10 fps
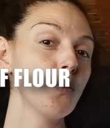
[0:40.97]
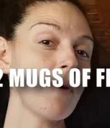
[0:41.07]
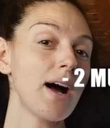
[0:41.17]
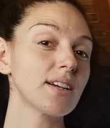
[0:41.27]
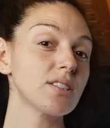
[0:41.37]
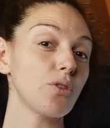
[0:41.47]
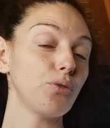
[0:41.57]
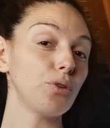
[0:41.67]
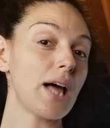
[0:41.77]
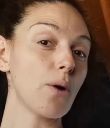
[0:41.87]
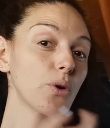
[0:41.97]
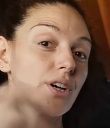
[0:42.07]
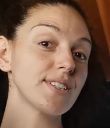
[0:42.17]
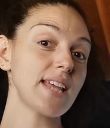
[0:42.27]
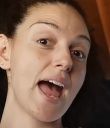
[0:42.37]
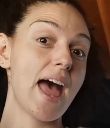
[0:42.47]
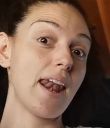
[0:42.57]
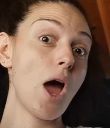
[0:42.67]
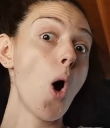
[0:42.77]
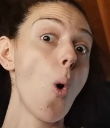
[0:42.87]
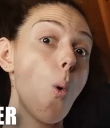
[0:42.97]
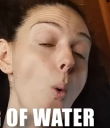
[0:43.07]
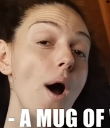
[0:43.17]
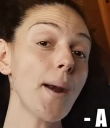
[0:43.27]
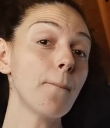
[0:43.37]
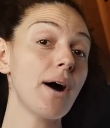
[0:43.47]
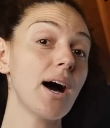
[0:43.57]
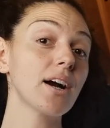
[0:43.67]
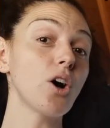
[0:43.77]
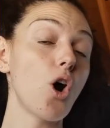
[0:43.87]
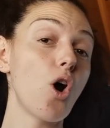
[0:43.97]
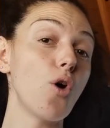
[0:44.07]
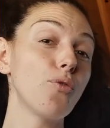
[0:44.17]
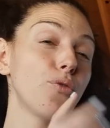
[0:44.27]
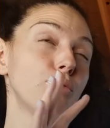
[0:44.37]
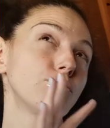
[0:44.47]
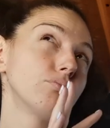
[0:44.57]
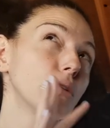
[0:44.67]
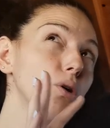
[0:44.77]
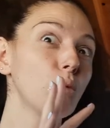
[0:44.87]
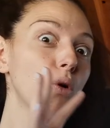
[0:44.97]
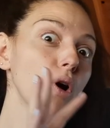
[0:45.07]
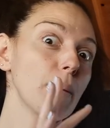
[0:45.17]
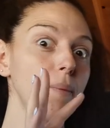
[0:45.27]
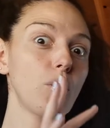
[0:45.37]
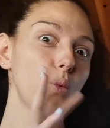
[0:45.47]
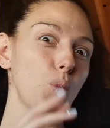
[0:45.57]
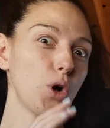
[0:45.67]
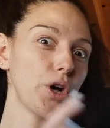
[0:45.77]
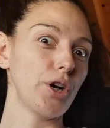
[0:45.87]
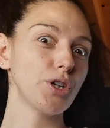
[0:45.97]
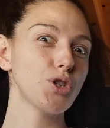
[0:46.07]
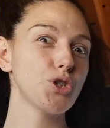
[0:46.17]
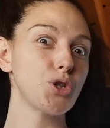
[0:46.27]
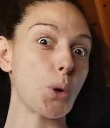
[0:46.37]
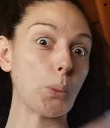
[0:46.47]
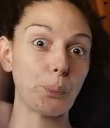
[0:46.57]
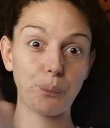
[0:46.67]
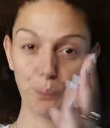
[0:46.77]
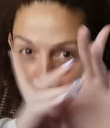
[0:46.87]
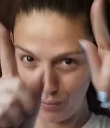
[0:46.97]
two mugs of flour and one mug of warm water. So